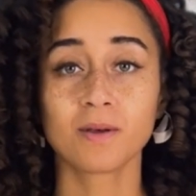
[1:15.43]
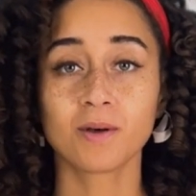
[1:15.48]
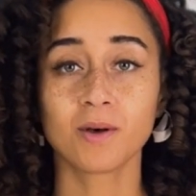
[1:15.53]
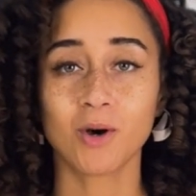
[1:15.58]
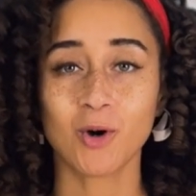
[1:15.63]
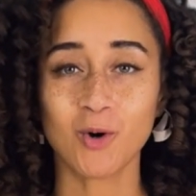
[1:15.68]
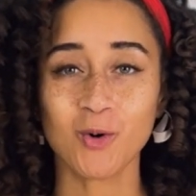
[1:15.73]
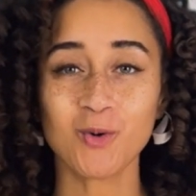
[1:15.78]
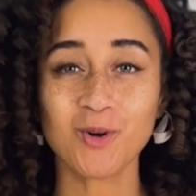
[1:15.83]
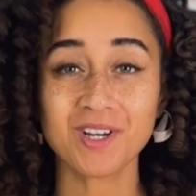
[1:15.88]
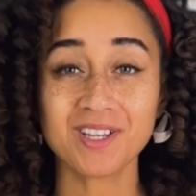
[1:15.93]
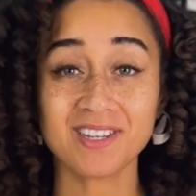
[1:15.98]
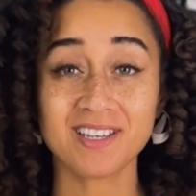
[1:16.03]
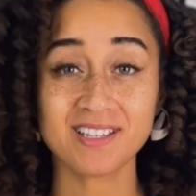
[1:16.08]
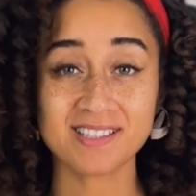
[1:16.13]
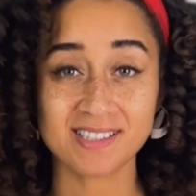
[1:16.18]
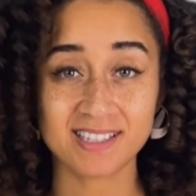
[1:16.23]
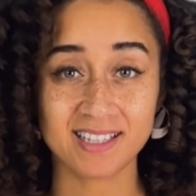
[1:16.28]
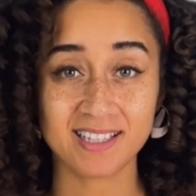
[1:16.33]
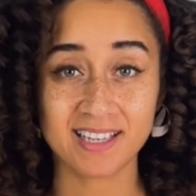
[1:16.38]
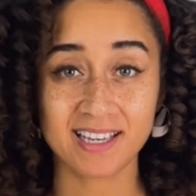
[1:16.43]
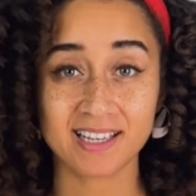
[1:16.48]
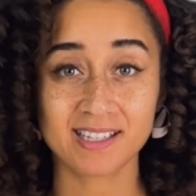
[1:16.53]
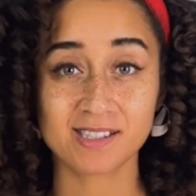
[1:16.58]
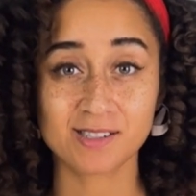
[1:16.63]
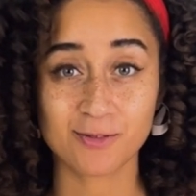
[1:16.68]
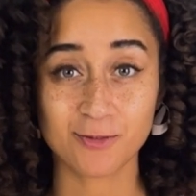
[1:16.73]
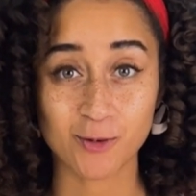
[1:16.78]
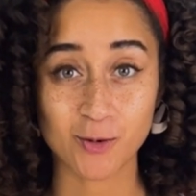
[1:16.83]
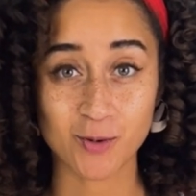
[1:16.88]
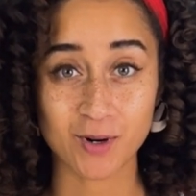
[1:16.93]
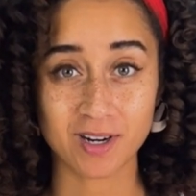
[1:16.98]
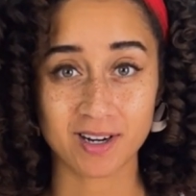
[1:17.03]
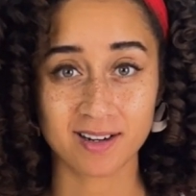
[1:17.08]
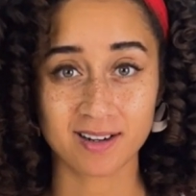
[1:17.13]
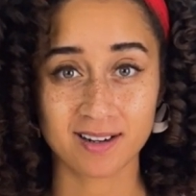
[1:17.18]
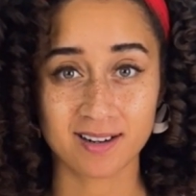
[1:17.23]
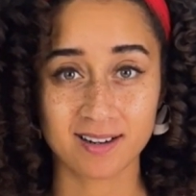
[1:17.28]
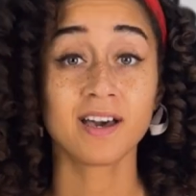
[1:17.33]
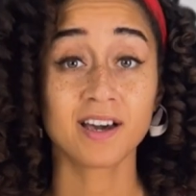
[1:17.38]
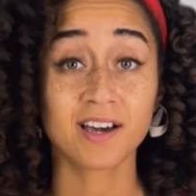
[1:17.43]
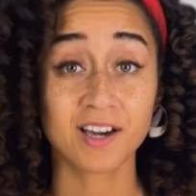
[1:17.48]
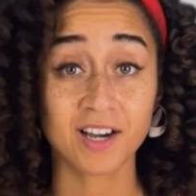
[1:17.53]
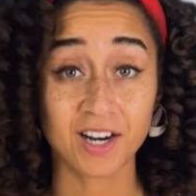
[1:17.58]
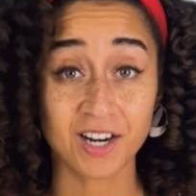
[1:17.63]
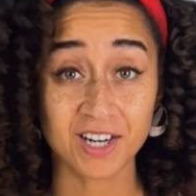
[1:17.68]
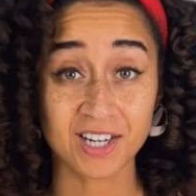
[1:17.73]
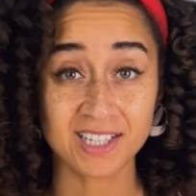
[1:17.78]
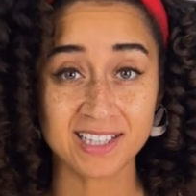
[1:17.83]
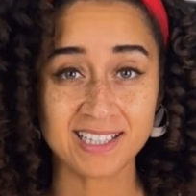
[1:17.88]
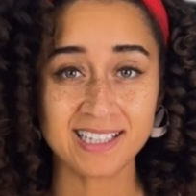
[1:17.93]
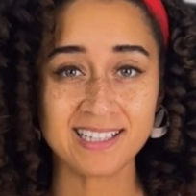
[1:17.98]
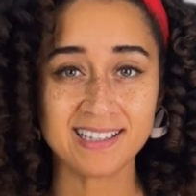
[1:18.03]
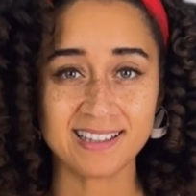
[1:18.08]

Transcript: Who are these e-gates for? Currently,